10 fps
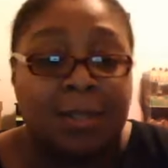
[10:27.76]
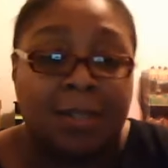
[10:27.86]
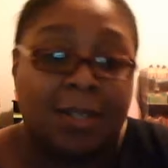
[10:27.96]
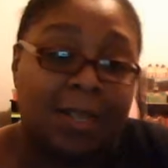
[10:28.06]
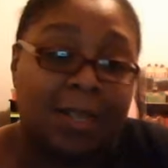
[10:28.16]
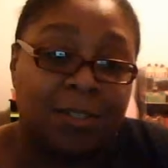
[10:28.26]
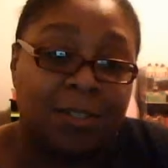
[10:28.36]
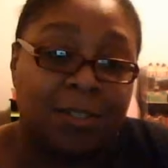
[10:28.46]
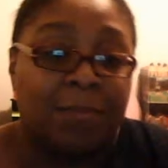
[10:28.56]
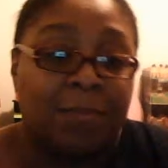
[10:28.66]
the
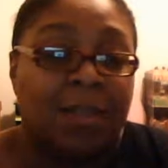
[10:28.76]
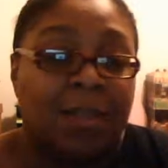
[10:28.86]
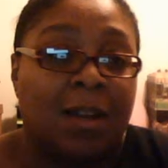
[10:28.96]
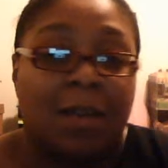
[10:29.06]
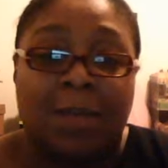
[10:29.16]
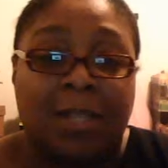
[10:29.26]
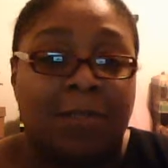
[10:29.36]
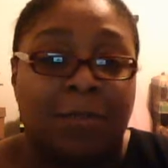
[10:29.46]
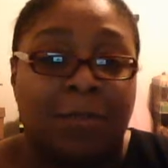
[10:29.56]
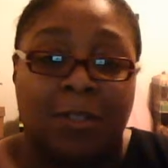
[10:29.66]
kitchen. That's
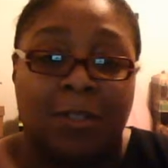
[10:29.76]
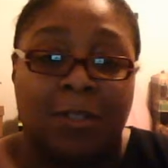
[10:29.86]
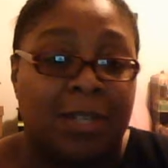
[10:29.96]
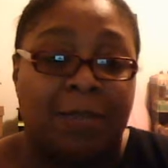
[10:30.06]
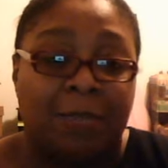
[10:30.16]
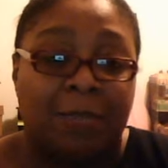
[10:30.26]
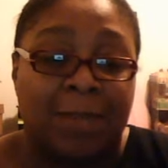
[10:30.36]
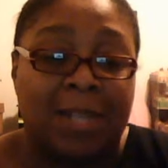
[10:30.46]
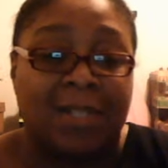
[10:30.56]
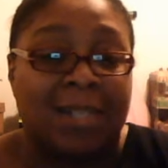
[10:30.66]
full of
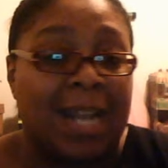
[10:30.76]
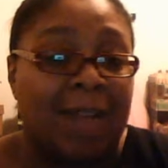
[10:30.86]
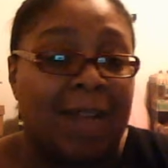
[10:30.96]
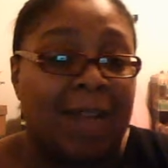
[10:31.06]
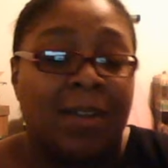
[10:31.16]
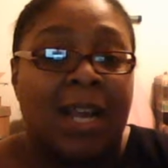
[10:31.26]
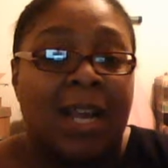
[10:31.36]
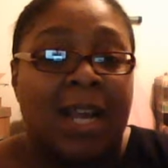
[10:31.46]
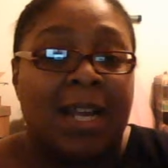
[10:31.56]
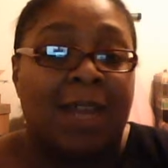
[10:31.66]
information that I've
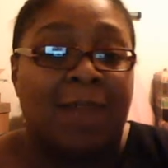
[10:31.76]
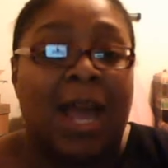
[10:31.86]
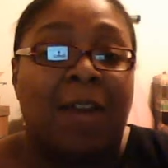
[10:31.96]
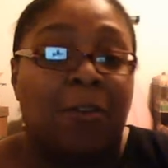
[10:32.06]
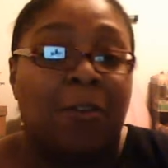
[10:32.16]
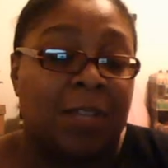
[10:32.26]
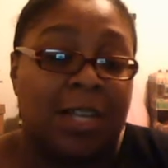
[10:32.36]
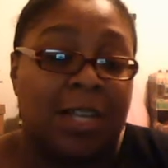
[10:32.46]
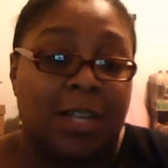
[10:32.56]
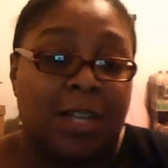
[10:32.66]
had over the
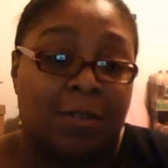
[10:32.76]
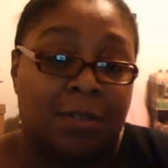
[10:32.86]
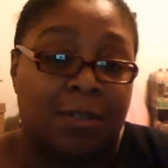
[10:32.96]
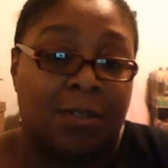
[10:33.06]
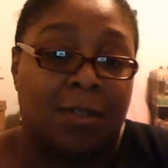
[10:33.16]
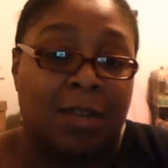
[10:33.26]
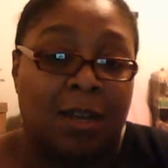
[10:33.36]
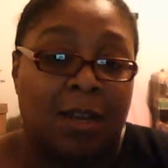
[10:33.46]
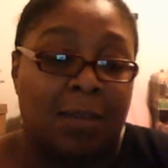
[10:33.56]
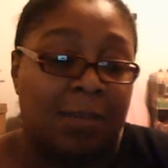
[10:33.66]
years,
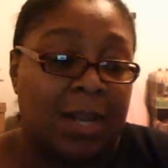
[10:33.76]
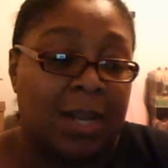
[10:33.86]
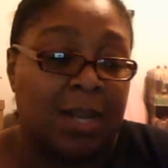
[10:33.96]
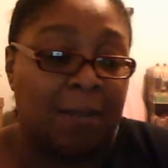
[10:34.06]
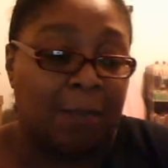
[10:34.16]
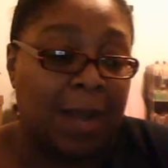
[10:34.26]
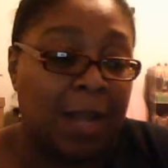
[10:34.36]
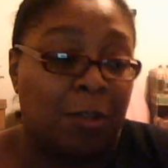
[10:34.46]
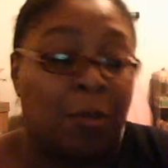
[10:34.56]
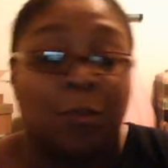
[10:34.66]
that I
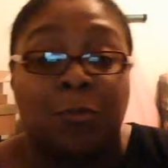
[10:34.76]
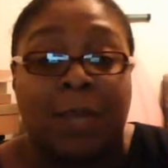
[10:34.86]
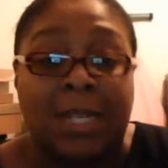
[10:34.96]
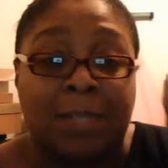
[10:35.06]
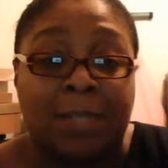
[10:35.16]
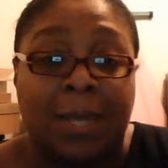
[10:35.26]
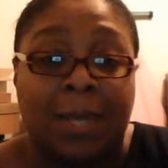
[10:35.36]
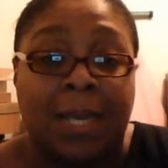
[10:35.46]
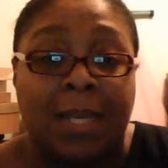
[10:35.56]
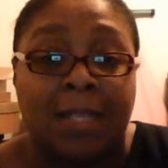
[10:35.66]
compiled old
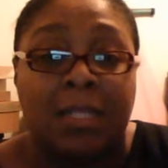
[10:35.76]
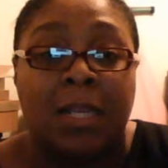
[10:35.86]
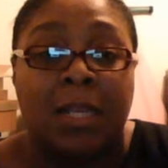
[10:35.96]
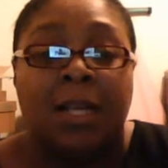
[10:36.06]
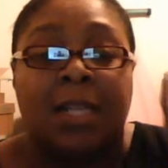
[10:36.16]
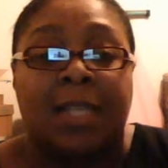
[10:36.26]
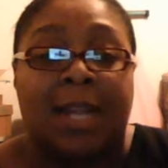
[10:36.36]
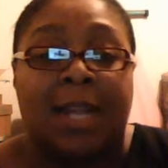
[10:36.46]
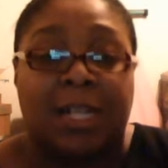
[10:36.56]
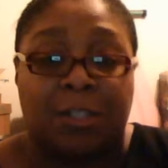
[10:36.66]
recipes that
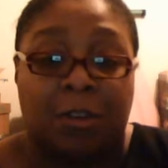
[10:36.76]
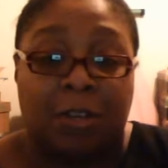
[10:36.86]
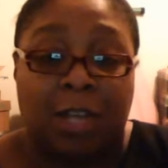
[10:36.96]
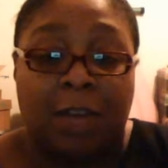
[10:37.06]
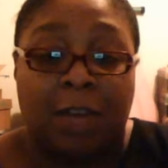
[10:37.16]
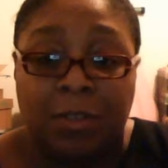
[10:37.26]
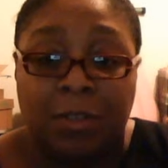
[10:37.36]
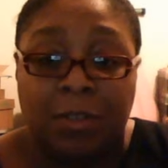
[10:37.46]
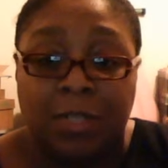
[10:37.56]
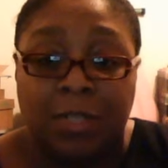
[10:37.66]
I started off
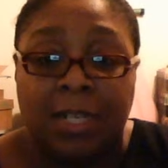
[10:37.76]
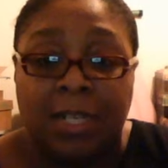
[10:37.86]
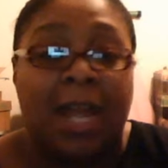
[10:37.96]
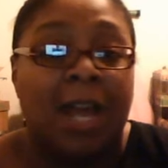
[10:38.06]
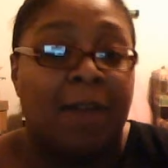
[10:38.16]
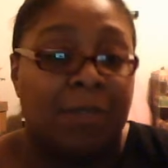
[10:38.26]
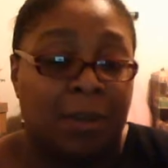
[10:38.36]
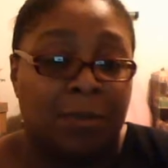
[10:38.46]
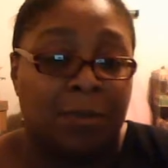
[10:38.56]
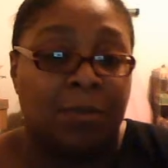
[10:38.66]
using. I have
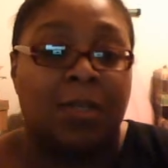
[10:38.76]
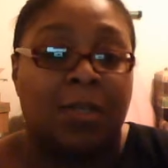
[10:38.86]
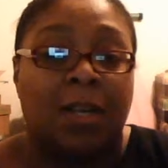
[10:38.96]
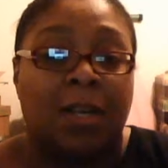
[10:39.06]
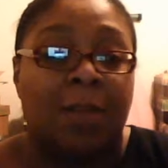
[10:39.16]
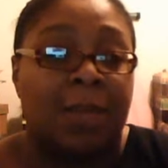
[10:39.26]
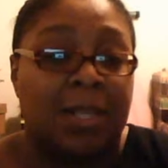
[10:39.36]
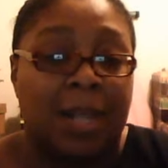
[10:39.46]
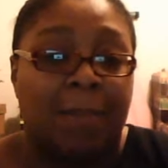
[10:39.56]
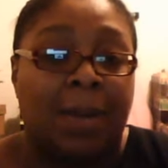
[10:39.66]
those in
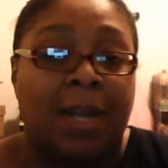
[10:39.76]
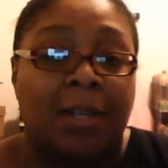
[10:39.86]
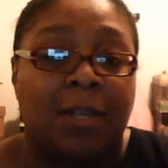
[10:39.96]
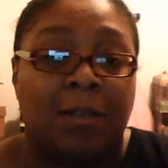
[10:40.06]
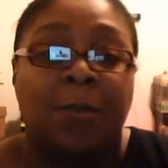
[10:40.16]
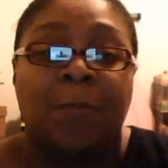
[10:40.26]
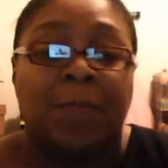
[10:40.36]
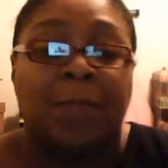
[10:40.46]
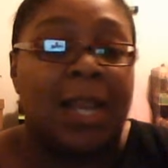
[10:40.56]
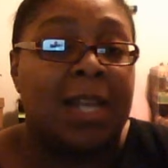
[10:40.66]
that binder.
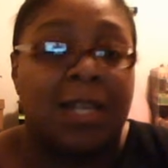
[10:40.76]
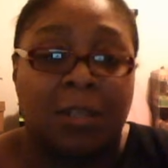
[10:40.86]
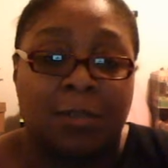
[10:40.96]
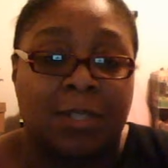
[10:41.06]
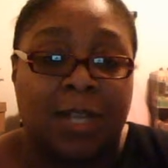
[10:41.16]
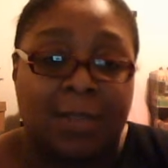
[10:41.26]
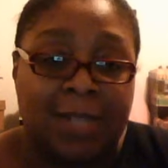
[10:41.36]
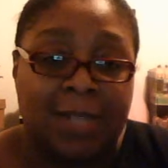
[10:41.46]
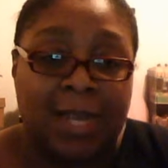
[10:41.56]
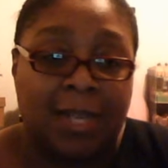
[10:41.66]
Any notes that I've
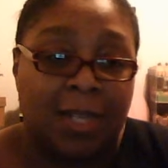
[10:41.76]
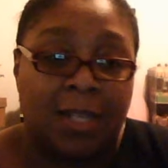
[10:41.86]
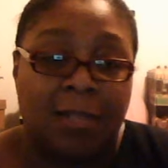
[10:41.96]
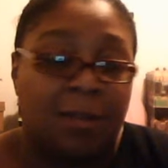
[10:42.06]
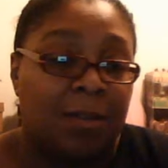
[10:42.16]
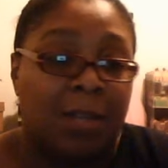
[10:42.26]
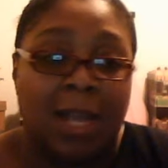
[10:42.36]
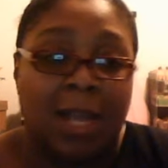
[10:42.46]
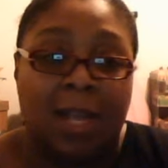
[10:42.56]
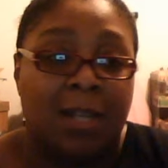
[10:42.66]
taken,
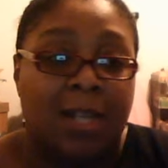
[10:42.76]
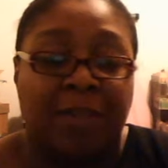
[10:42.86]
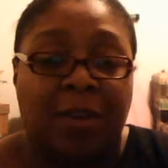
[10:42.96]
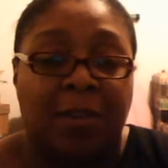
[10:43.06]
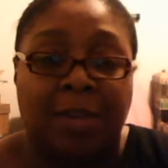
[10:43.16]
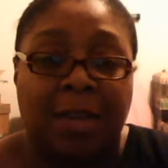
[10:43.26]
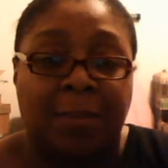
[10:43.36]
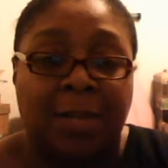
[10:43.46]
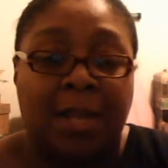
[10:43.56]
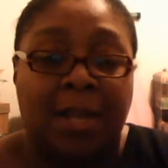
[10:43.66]
and they've all come
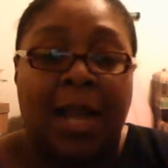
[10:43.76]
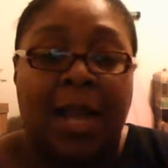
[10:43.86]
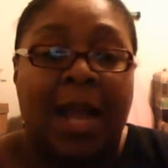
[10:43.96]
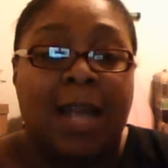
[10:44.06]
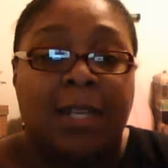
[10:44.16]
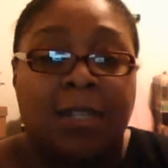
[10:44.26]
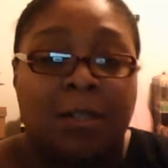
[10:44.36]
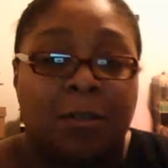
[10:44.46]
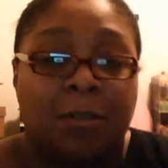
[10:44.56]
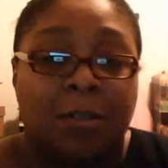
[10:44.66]
in handy.
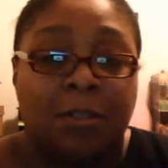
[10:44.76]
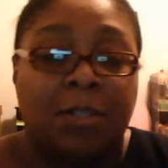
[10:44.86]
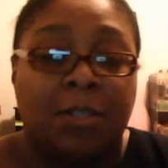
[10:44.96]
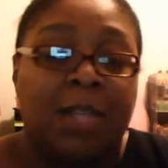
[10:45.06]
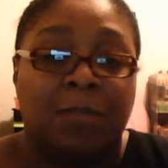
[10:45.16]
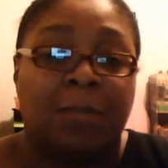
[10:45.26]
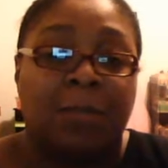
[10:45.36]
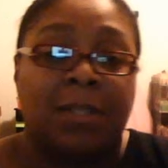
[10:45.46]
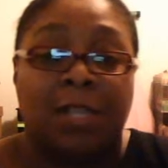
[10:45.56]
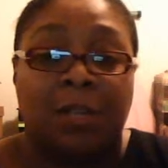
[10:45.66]
So, that's one
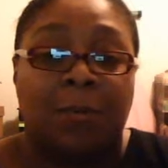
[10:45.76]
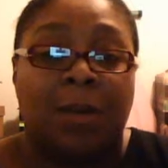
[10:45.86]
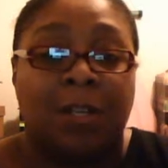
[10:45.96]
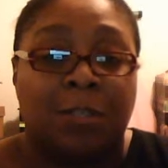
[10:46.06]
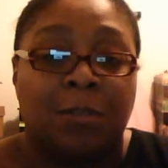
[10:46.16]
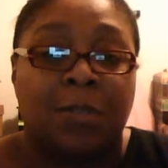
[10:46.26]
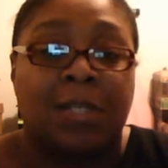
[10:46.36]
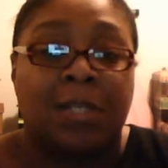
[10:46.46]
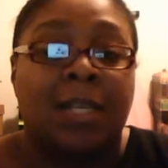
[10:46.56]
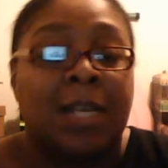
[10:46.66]
thing you want to do
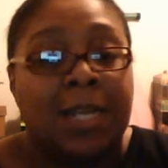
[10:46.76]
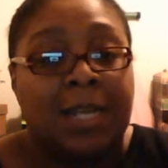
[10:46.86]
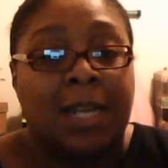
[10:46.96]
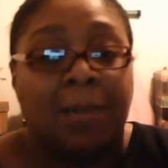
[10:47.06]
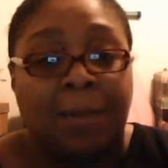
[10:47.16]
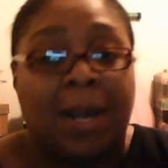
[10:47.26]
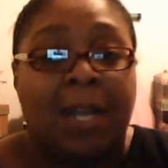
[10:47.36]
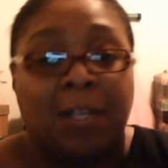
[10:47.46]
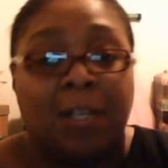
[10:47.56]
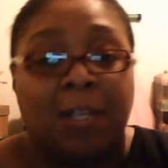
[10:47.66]
is get a
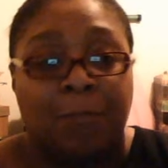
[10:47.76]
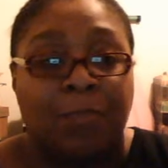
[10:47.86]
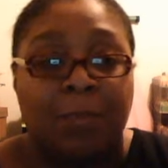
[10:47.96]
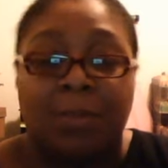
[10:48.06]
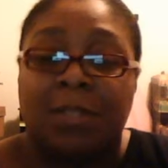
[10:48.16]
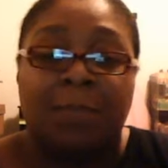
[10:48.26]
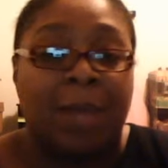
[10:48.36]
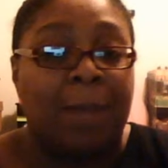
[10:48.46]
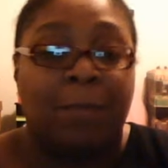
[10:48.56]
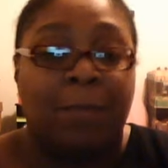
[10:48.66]
binder, put some
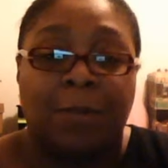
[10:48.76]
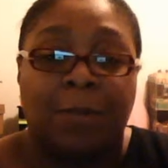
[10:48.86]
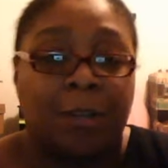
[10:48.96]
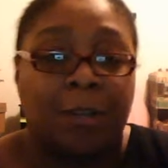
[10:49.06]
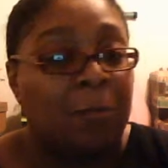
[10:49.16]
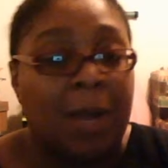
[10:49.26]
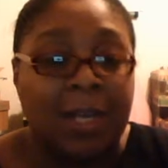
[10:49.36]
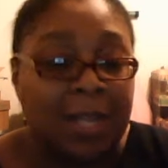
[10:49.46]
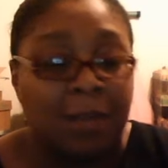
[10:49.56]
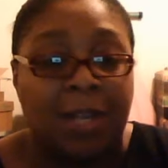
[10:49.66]
paper in there, and write
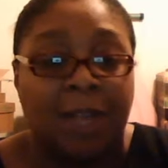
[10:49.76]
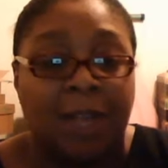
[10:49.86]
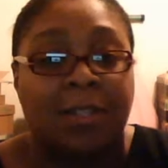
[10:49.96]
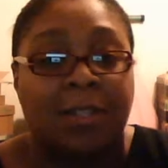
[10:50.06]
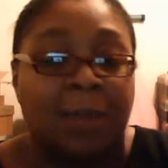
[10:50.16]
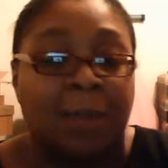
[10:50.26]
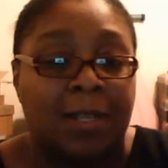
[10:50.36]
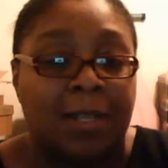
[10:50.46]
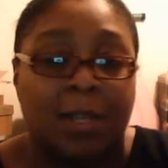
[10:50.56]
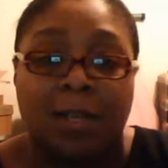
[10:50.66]
down everything. Write
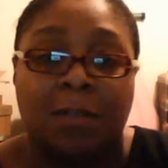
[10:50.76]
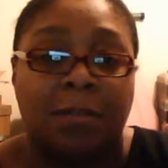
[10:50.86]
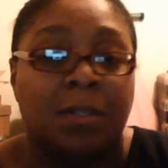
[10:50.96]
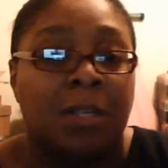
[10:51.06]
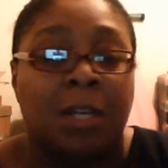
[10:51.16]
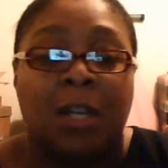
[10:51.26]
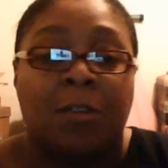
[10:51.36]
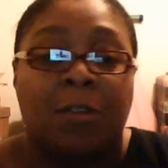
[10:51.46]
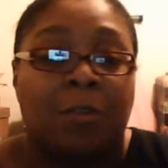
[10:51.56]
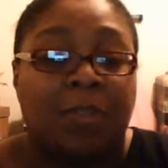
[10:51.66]
down
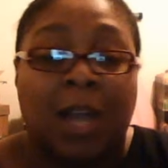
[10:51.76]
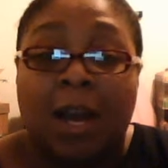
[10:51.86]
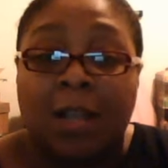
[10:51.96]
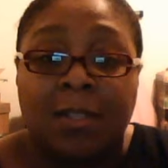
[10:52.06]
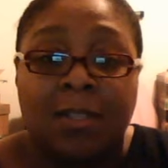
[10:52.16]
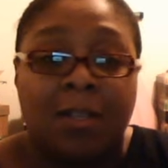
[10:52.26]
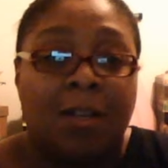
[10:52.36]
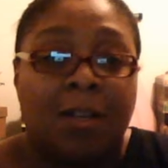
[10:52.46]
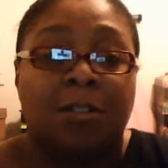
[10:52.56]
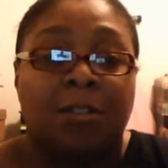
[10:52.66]
your thoughts
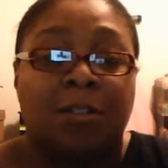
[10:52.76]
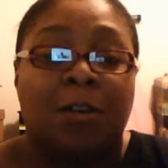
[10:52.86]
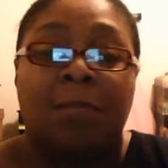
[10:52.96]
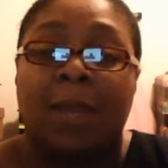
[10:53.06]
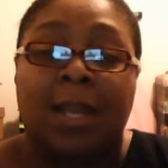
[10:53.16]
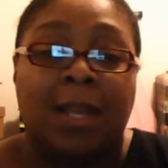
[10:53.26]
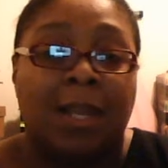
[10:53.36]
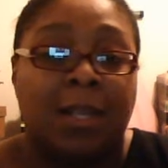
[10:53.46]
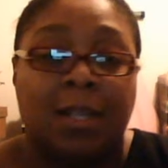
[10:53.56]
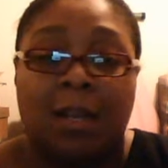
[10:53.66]
on soap
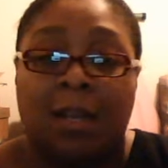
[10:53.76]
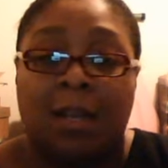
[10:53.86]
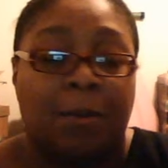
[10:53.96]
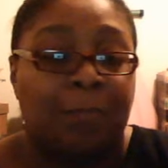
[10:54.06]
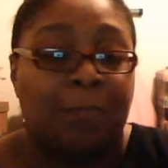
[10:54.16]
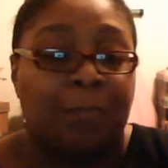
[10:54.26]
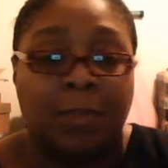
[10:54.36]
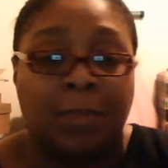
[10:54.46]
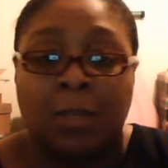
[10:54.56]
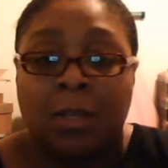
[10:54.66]
making,
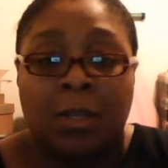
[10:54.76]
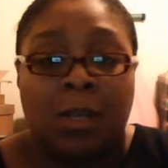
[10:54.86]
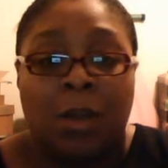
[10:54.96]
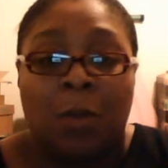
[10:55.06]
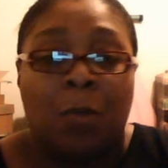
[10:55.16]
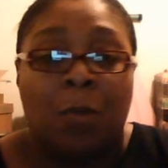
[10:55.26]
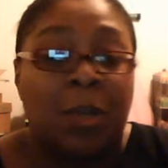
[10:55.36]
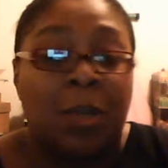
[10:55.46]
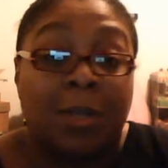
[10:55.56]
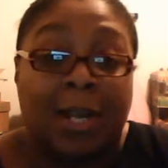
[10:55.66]
what you
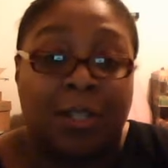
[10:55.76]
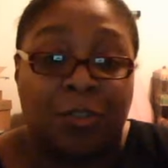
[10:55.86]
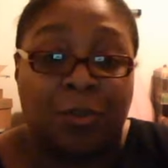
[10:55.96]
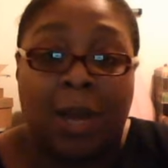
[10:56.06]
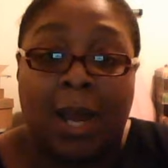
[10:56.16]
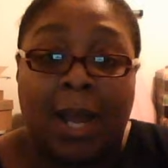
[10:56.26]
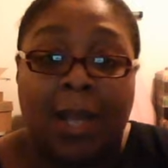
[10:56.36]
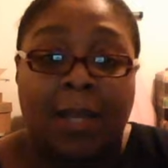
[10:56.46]
would like to try.